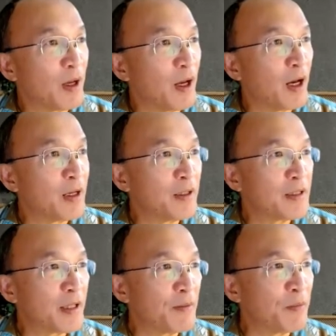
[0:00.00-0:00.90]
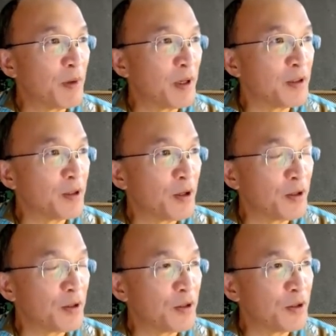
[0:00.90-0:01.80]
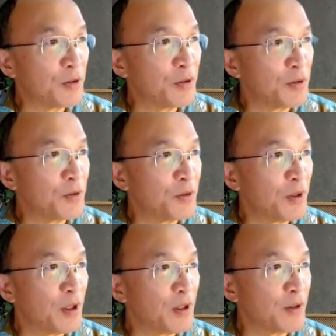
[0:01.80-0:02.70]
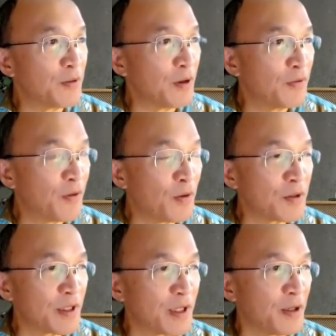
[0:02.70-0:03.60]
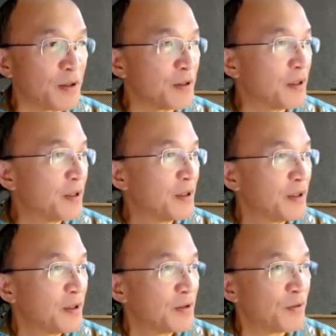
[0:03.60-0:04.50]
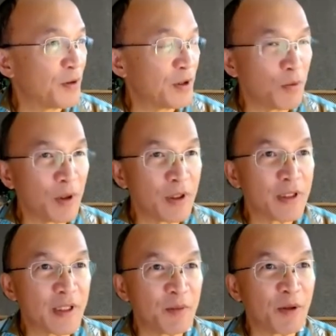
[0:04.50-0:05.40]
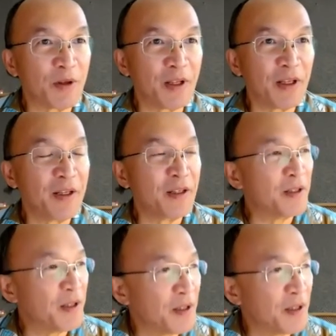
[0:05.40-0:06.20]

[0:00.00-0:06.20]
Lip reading: I sent my daughter to a phone sales for one summer in